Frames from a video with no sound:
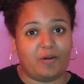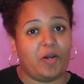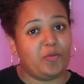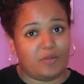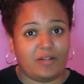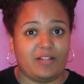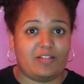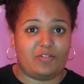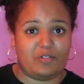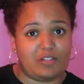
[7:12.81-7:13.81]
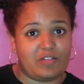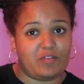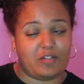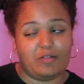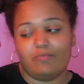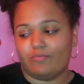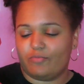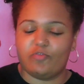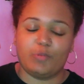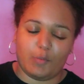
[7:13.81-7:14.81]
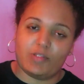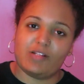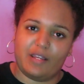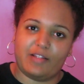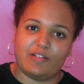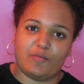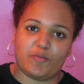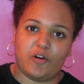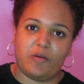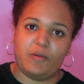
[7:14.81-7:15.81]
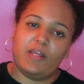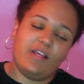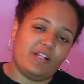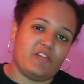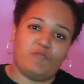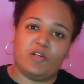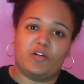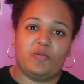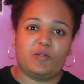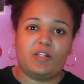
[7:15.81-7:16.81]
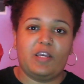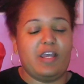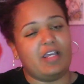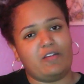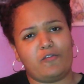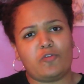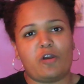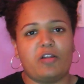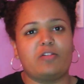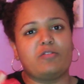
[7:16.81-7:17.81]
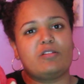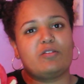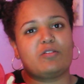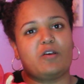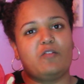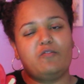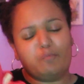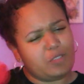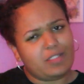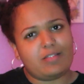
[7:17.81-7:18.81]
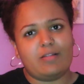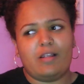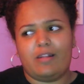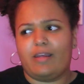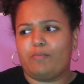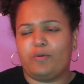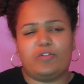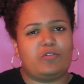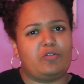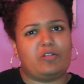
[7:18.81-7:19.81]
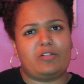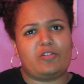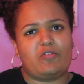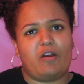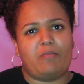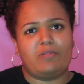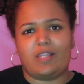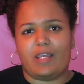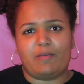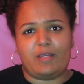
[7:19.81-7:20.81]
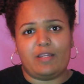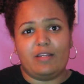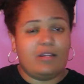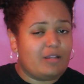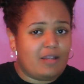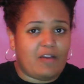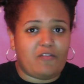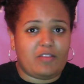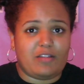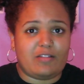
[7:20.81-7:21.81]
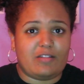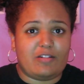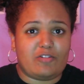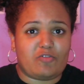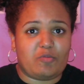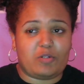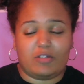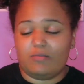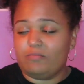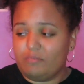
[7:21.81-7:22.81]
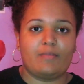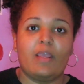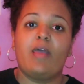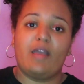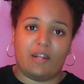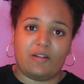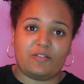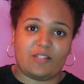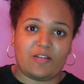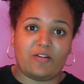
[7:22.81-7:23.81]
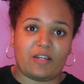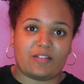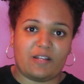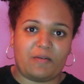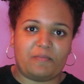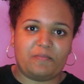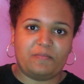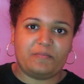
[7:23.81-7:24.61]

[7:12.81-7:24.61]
I hope you guys enjoyed this video. Remember to like and subscribe, leave me a comment, and if you try and do this yourself, please like, post on Instagram, tag me, everything's in the description, and I'll see you next time.